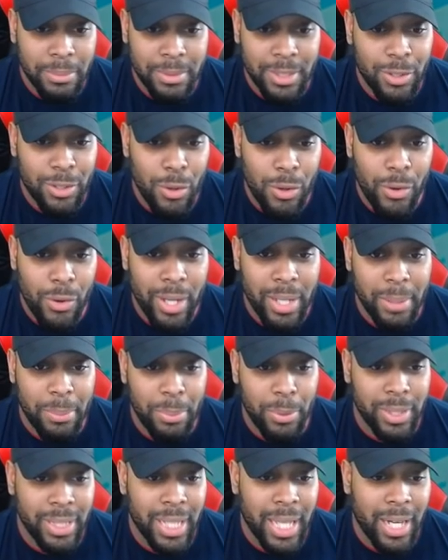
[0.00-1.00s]
just gonna go ahead and
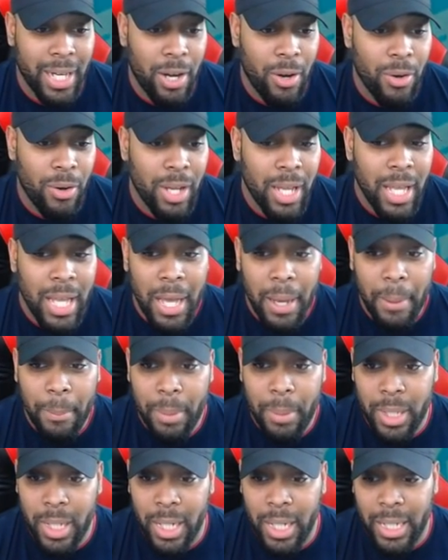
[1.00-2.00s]
point that out.
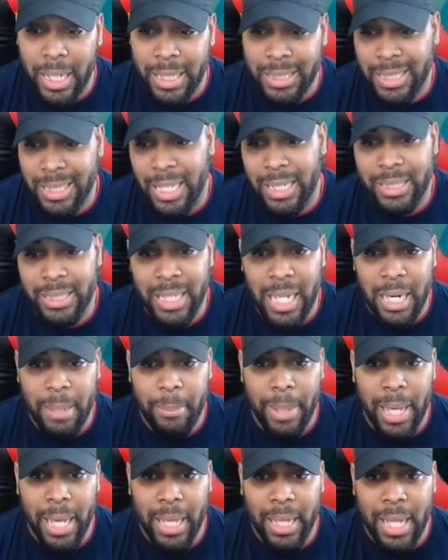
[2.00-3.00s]
But it's not a bad